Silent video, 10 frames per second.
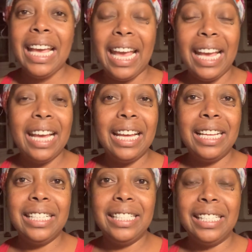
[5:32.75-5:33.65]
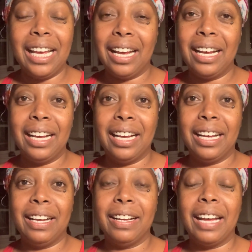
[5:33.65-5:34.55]
And
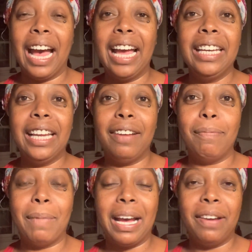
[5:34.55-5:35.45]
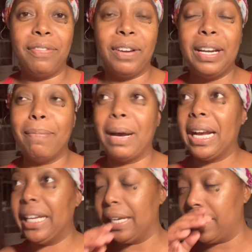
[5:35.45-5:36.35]
uh I love my friend
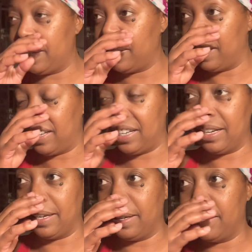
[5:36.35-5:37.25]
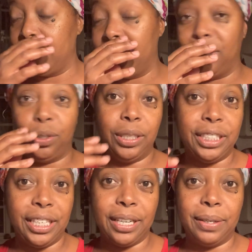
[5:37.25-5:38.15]
Maya uh,
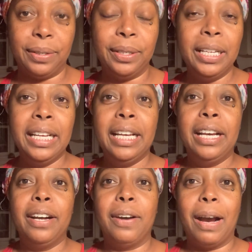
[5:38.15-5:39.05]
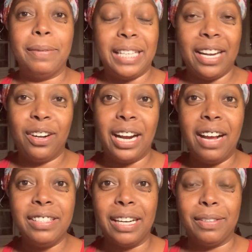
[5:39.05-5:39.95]
DeGiorgio, I was at her
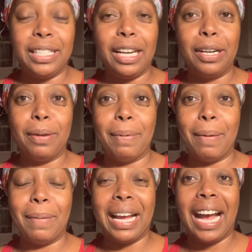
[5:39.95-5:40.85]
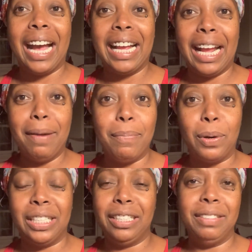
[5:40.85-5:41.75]
house and I was telling her about my I Am
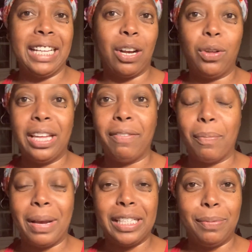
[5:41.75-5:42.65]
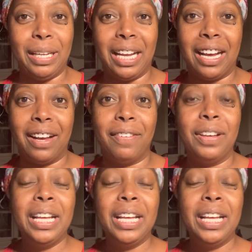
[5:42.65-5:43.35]
board. And she was like, oh, that reminds me of